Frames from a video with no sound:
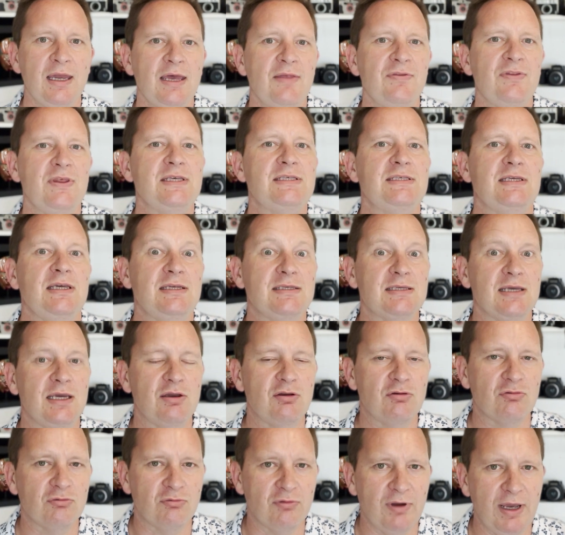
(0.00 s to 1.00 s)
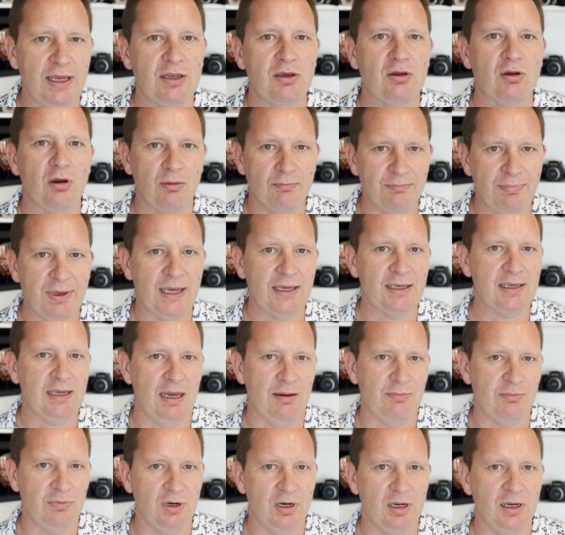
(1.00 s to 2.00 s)
this is a great compact
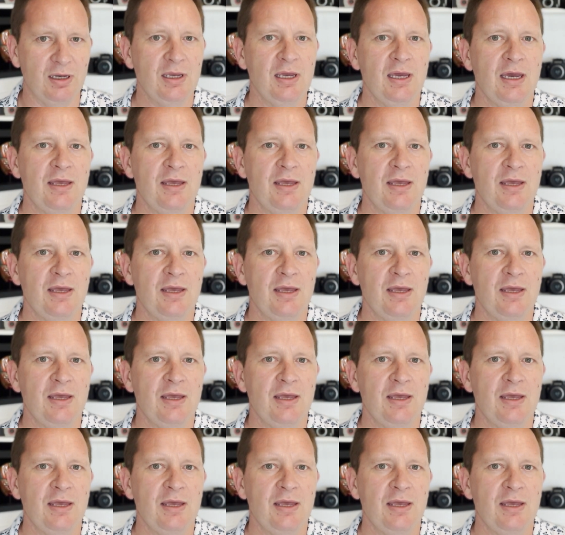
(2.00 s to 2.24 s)
camera